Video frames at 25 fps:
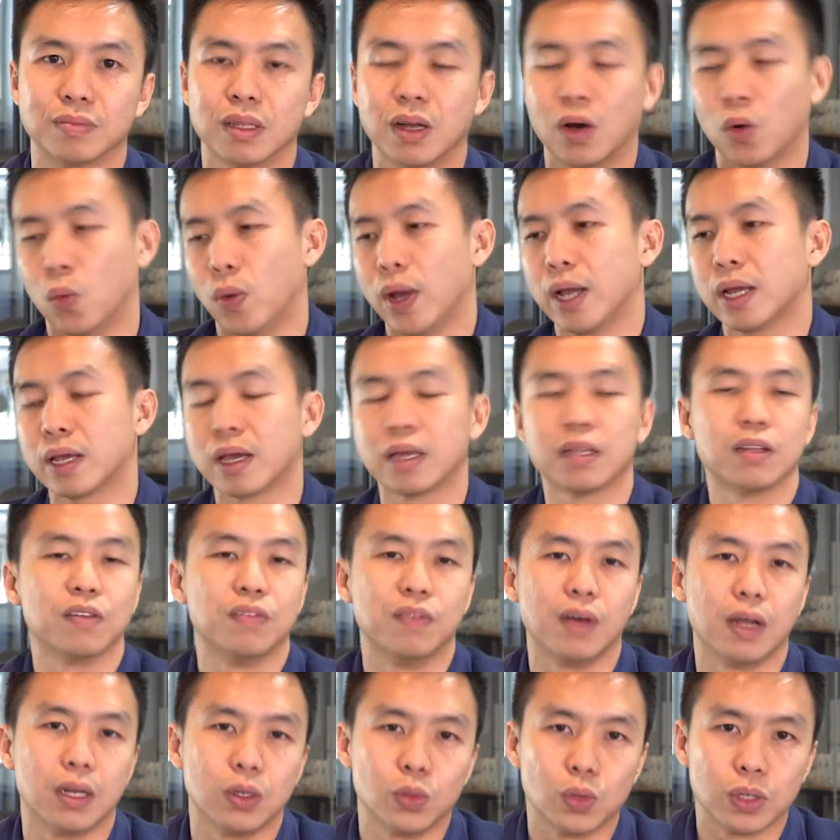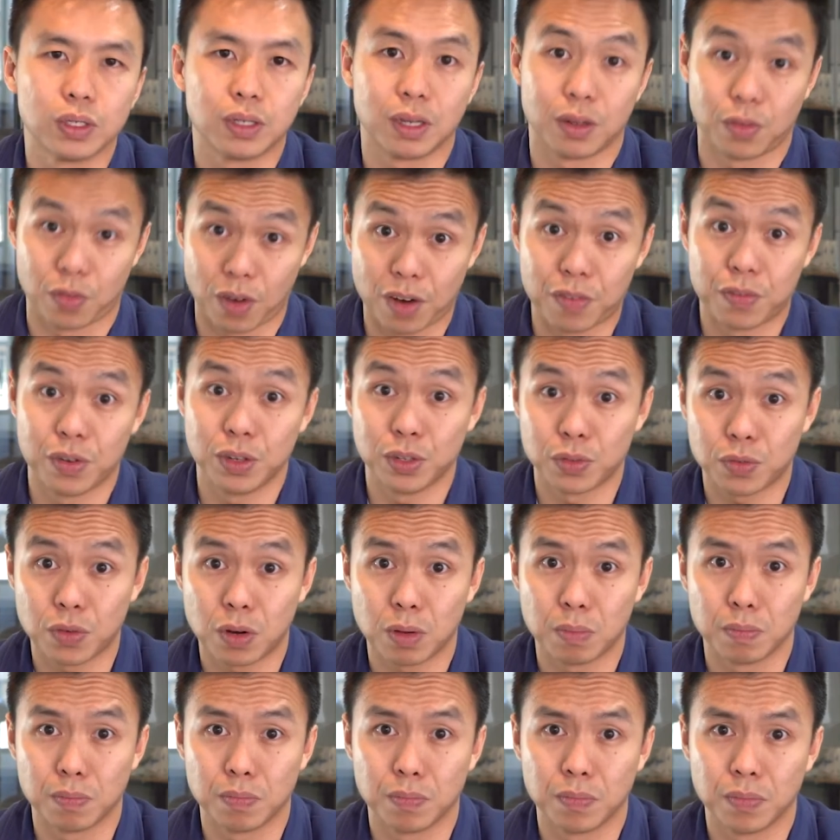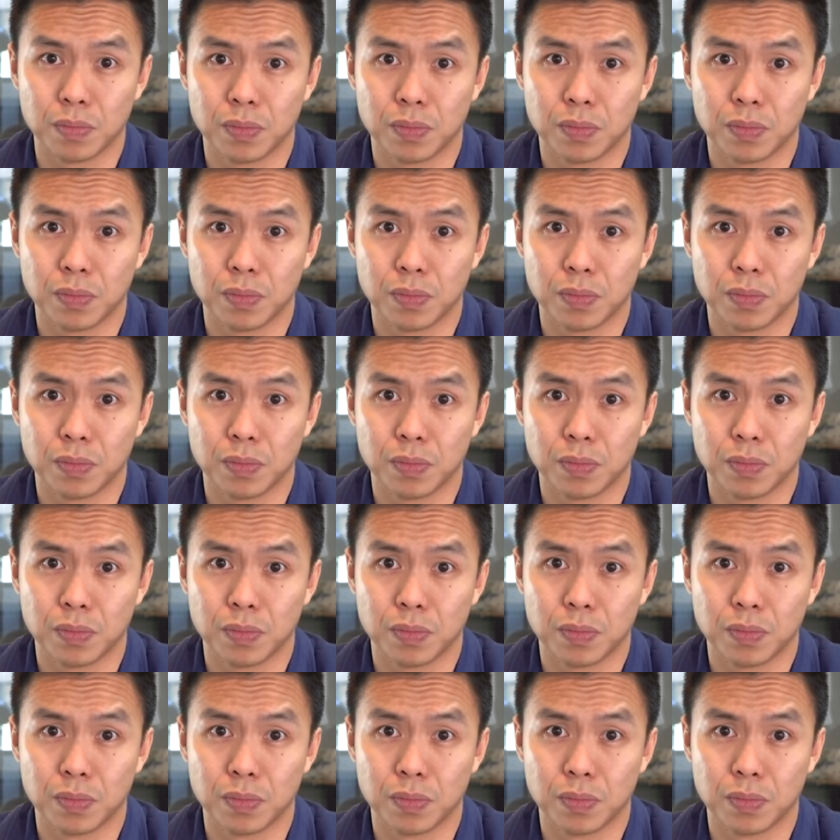Now, where can the valuer take reference from?